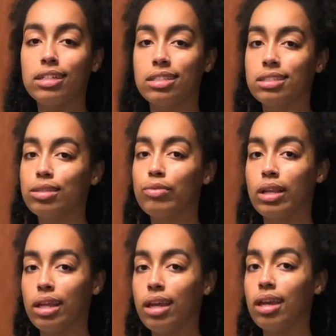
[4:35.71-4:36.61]
just to
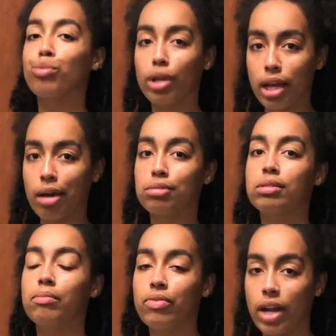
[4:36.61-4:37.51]
really bring out
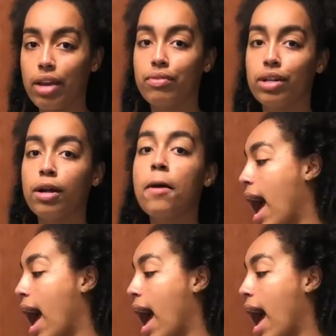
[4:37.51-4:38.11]
some flavor.